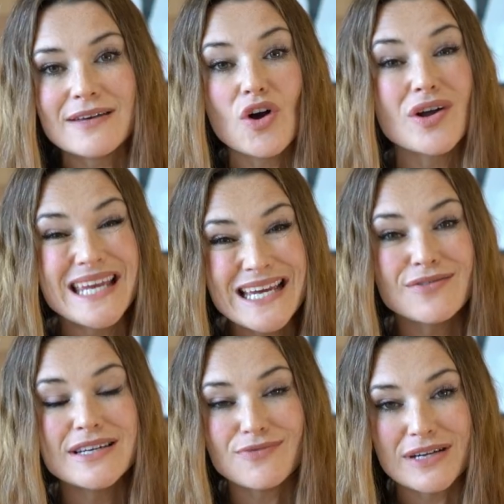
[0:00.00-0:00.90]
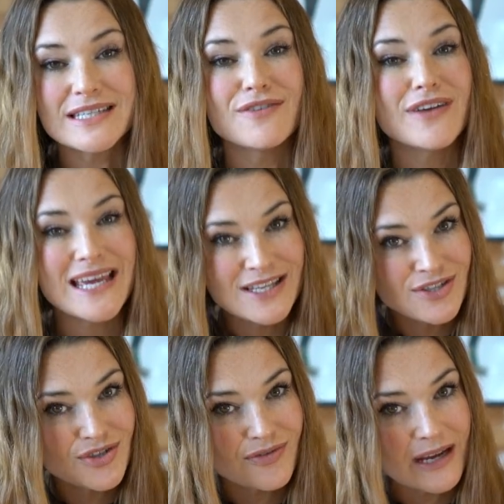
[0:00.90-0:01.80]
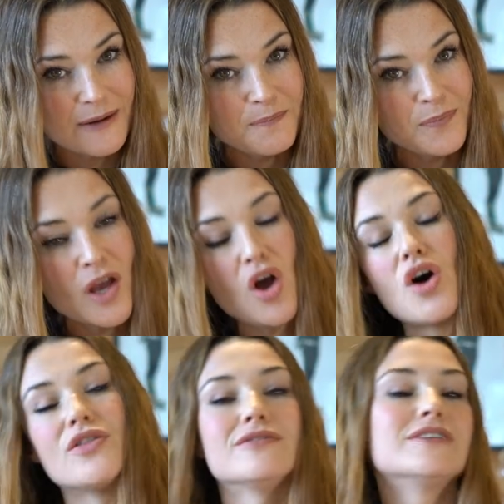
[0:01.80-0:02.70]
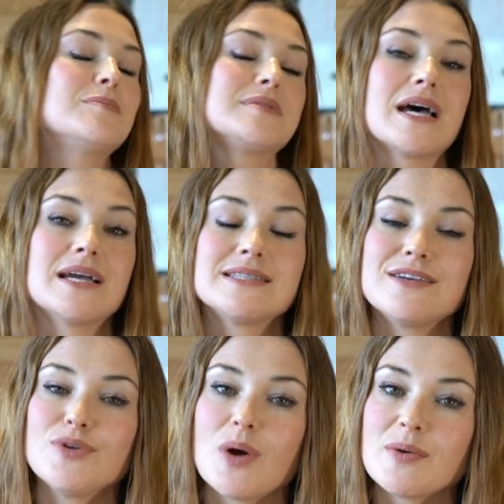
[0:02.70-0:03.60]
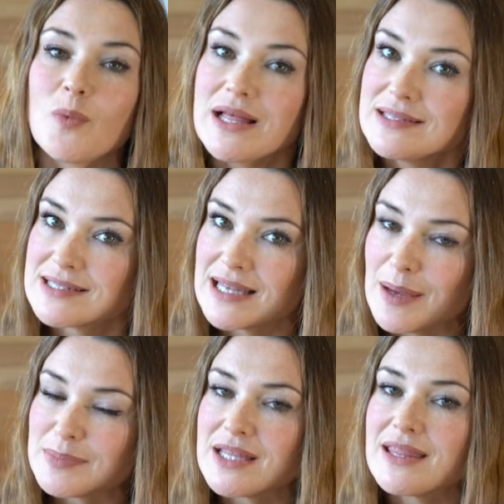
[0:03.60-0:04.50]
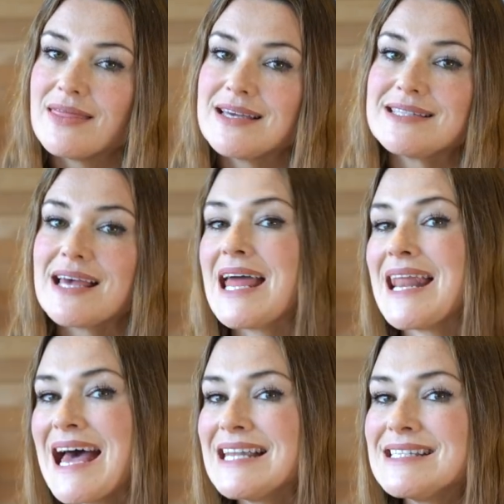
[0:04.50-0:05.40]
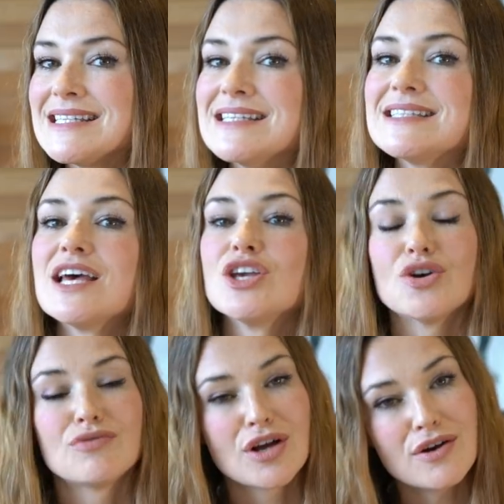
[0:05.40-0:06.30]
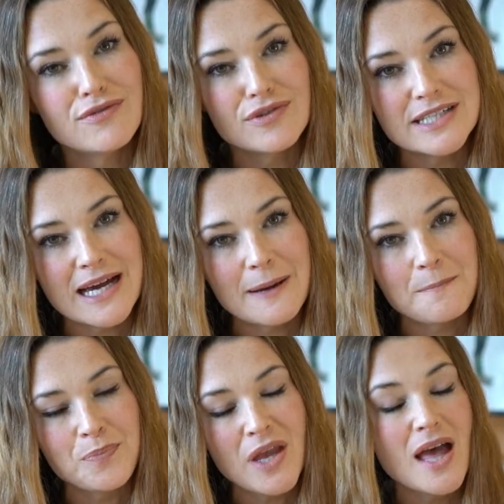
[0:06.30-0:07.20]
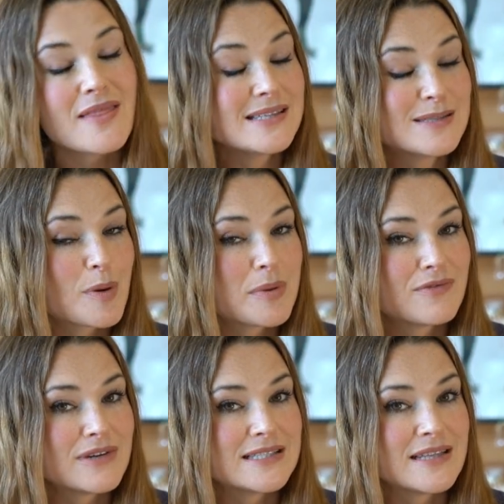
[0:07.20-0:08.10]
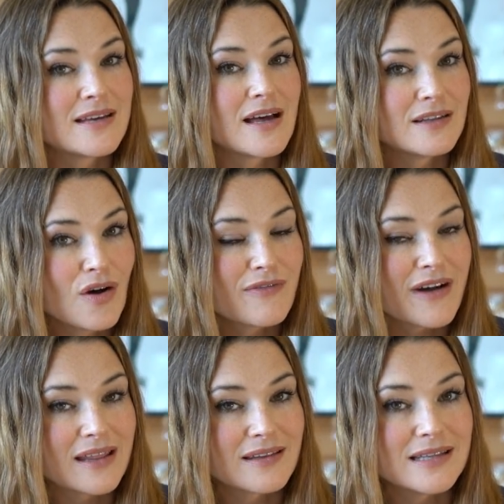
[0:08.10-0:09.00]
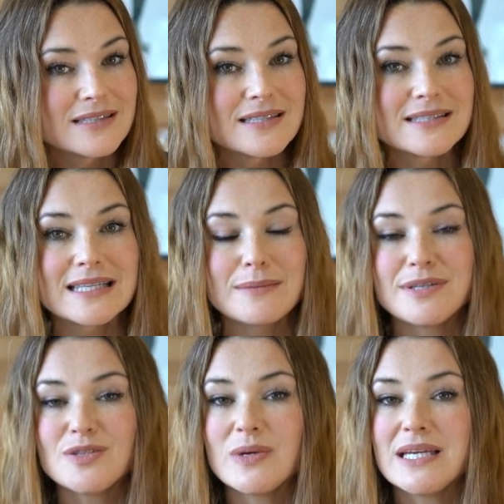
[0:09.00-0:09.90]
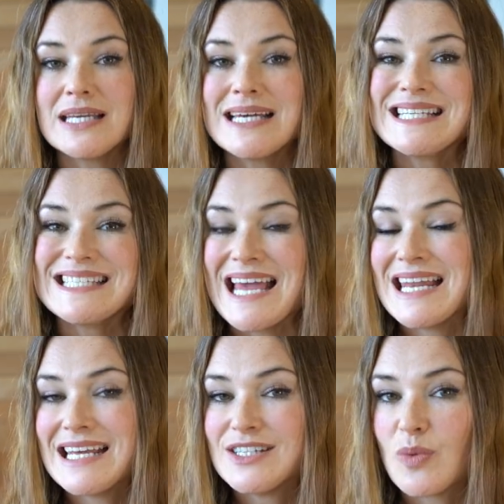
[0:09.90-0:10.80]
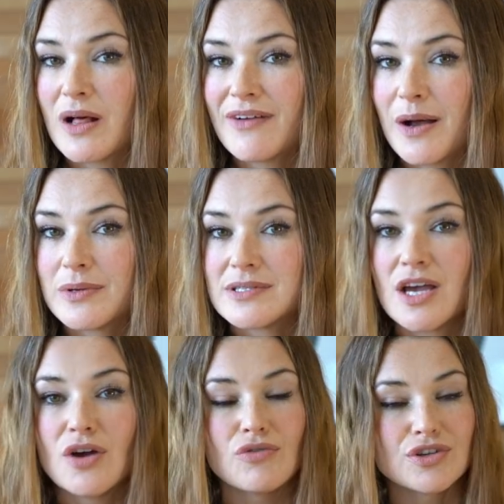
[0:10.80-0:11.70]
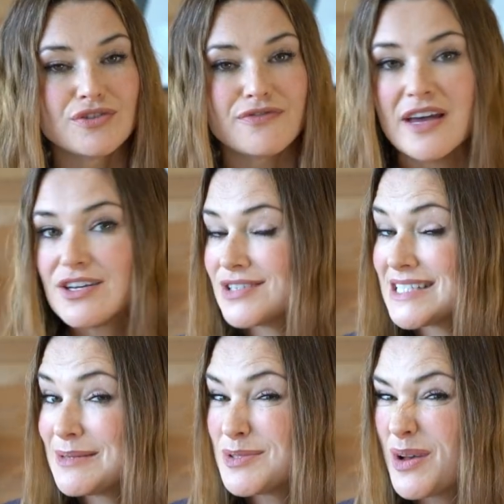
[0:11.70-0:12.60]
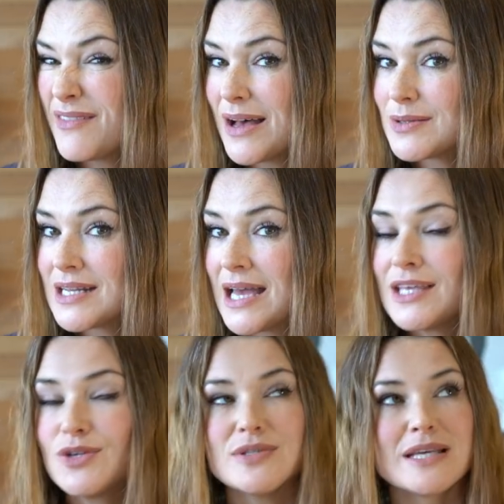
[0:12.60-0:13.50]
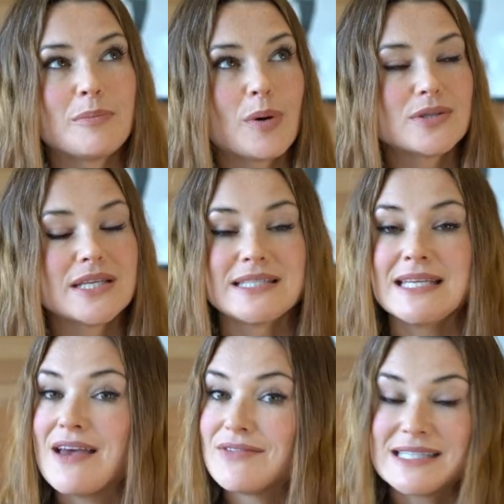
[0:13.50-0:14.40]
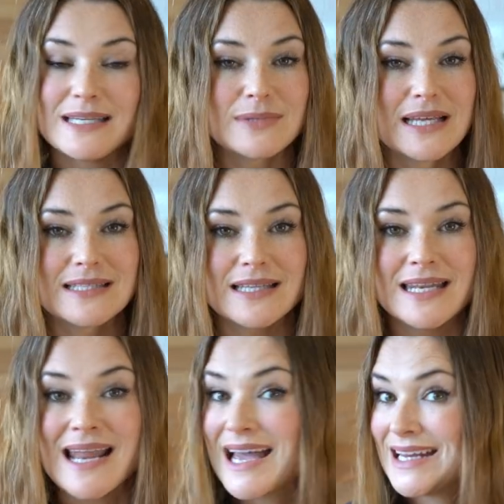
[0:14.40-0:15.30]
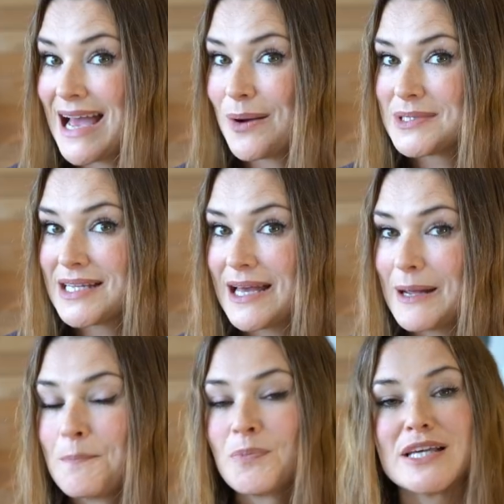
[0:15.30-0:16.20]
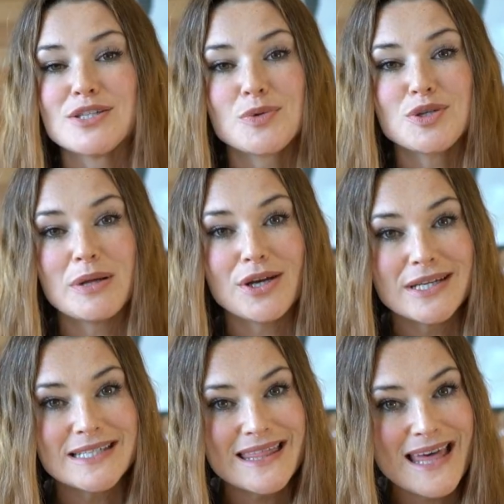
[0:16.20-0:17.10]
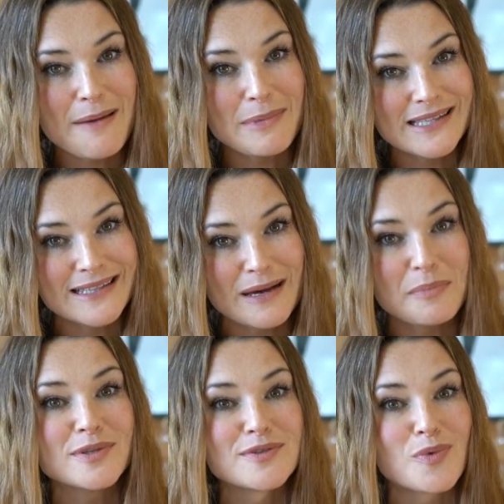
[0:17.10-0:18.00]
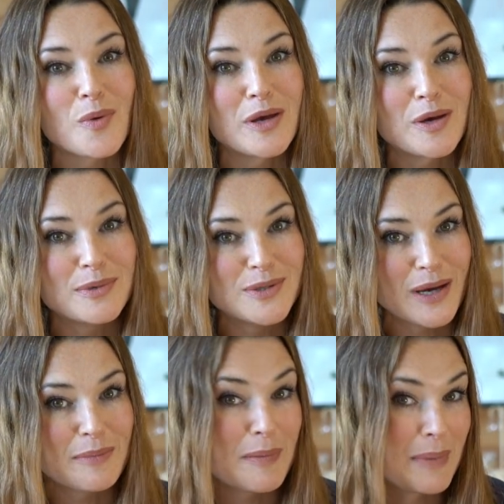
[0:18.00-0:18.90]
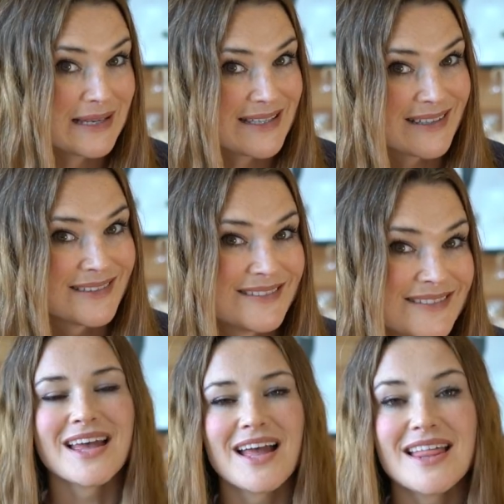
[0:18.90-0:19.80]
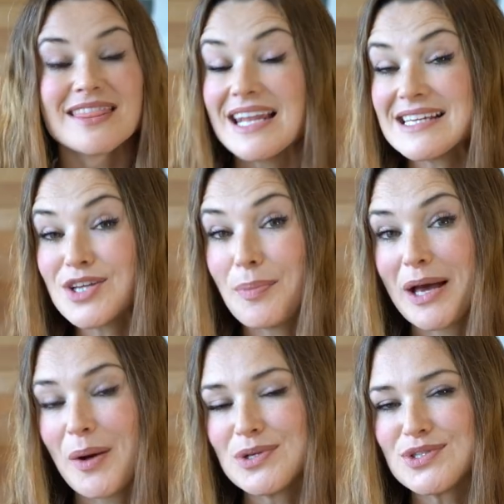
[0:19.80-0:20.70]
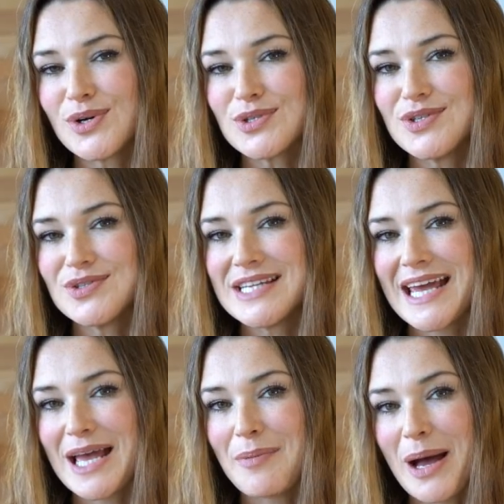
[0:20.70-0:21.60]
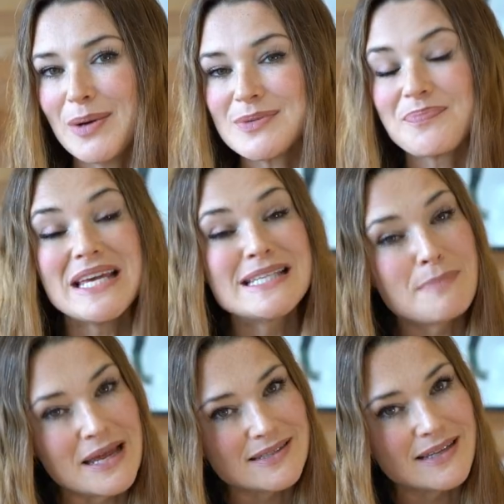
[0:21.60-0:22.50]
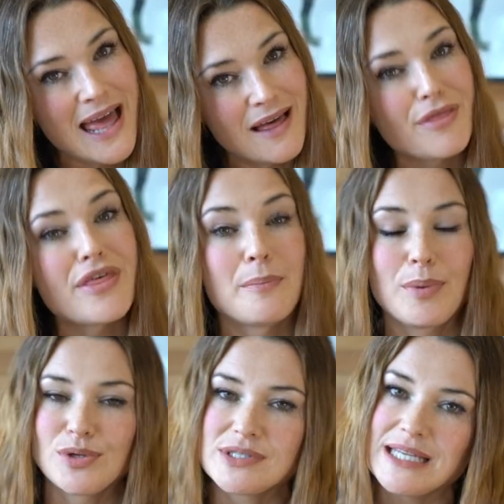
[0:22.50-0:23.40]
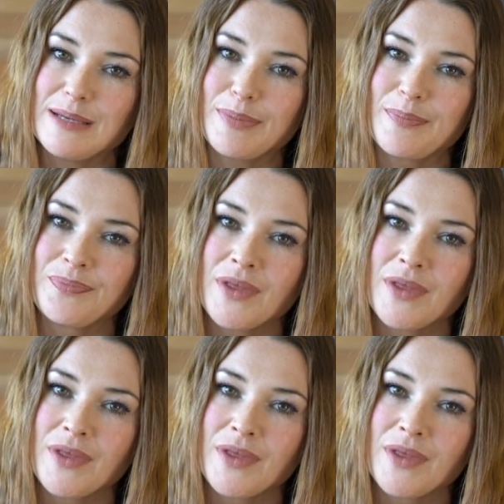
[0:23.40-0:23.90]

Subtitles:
they've got an increased risk of injury. On the flip side, if you are well slept, then this enhances your recovery time. And this is probably the reason that a lot of athletes sleep between 10 and 12 hours. Roger Federer sleeps 12 hours a night. Usain Bolt says he never sleeps less than 9 hours a night. So we should be looking to them as examples of what we could be doing a bit better. The last topic I want to talk to you today about is mental health and poor sleep.